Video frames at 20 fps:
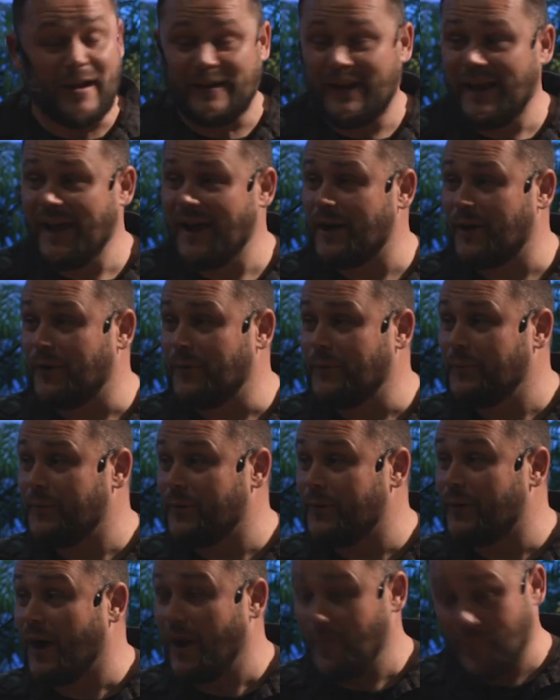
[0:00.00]
now,
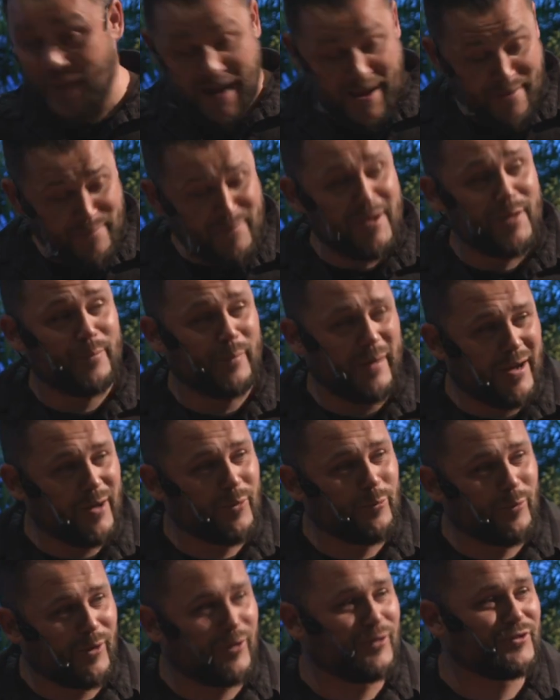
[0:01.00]
I'm happy
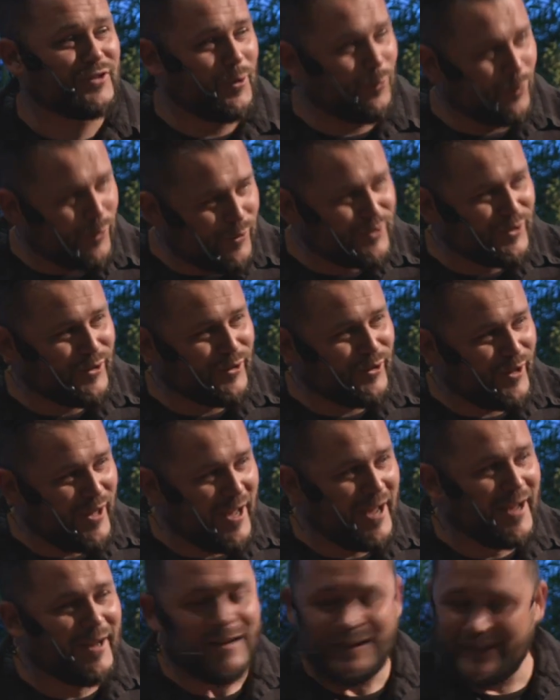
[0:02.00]
about, because I wasn't
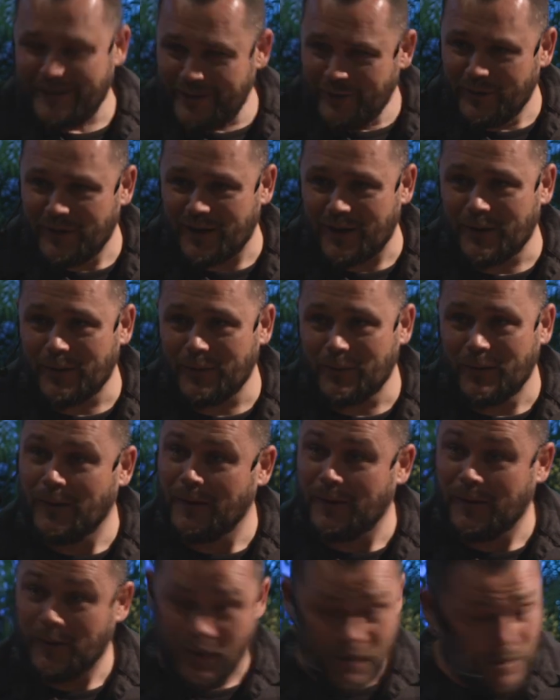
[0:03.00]
there a year ago.
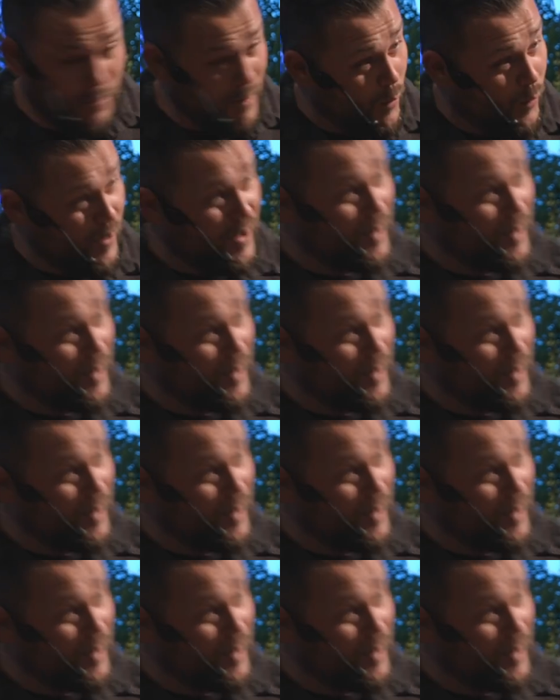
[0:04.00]
But where